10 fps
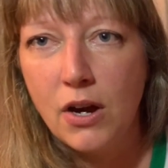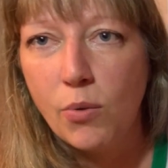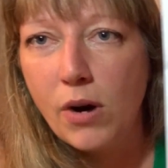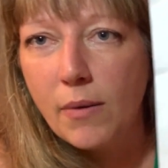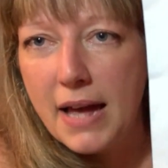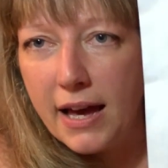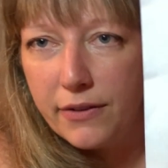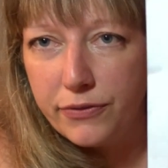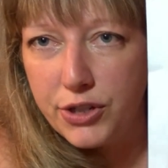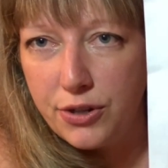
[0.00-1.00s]
where we
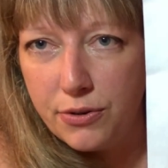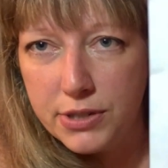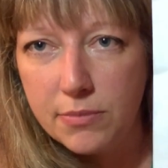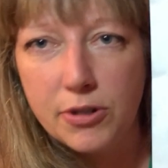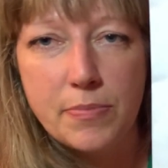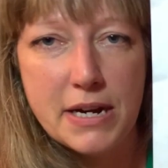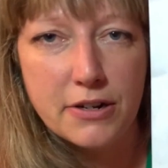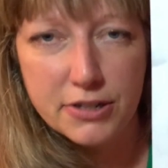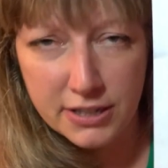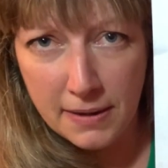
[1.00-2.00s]
have two similar
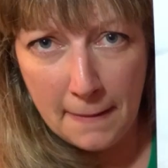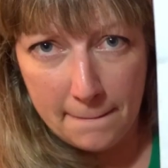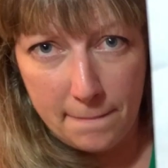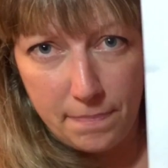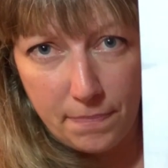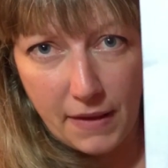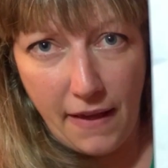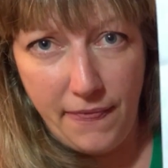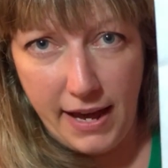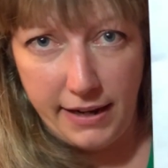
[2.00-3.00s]
beers,
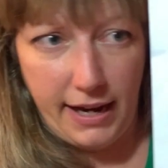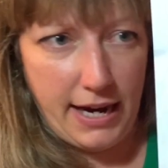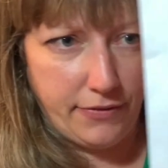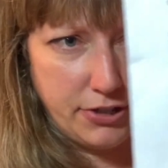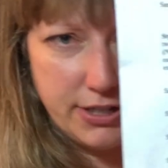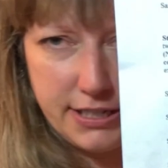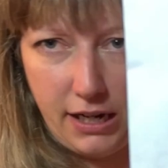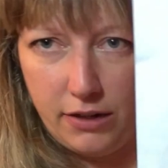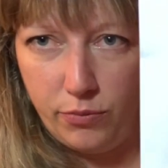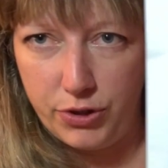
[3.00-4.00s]
and then I have to
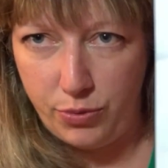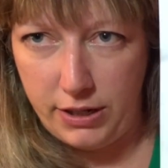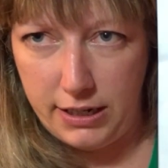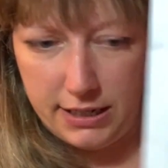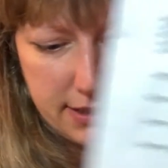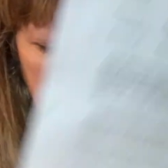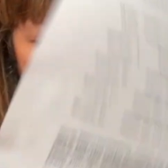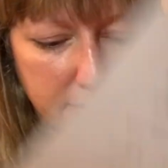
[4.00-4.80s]
decide which one it is.